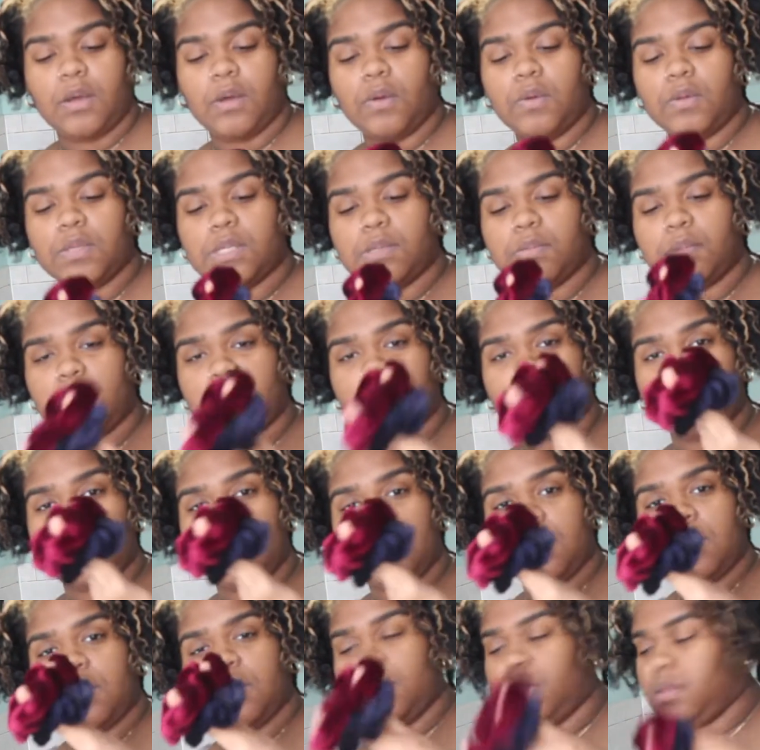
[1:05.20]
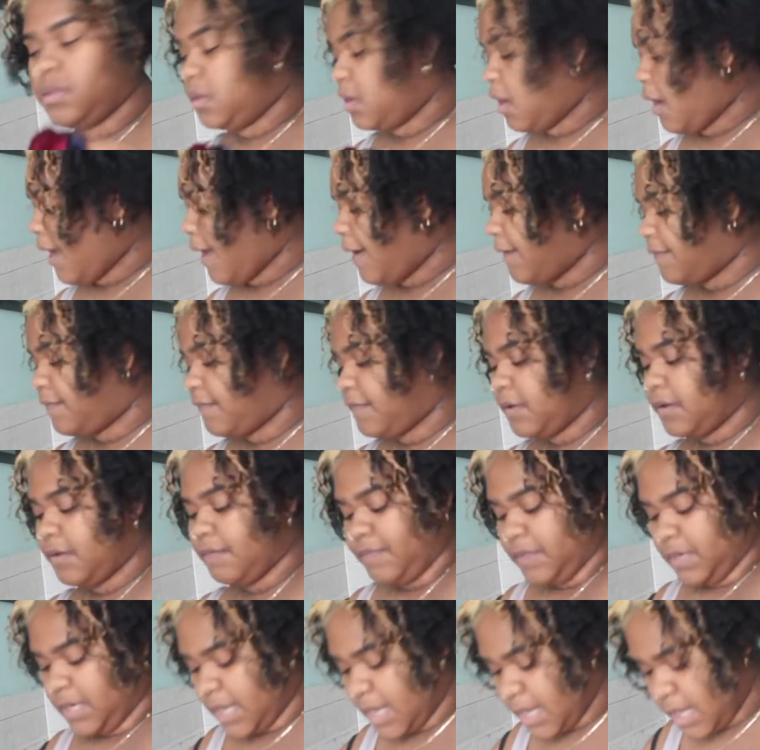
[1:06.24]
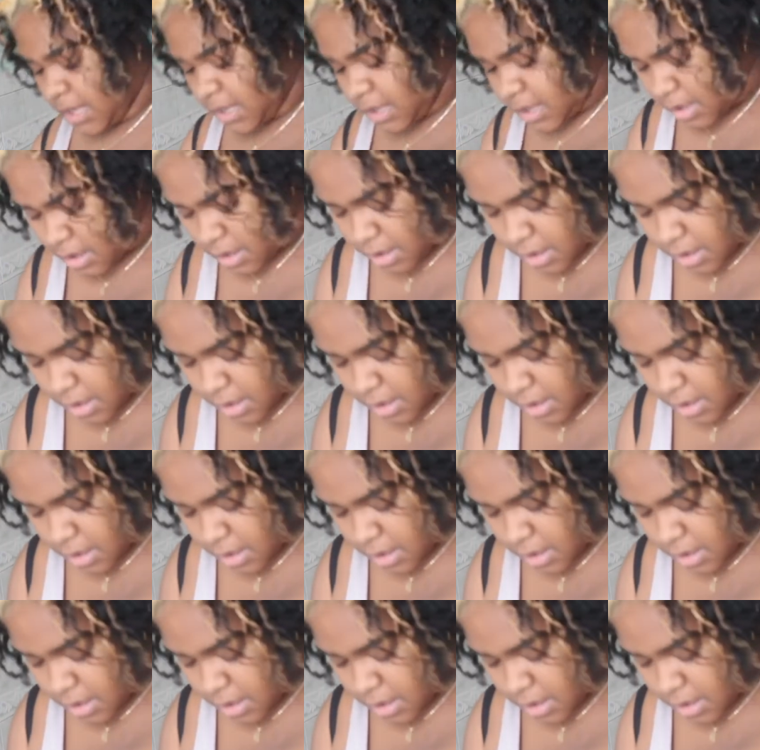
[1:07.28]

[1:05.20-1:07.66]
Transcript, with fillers: goes with your outfit of the day.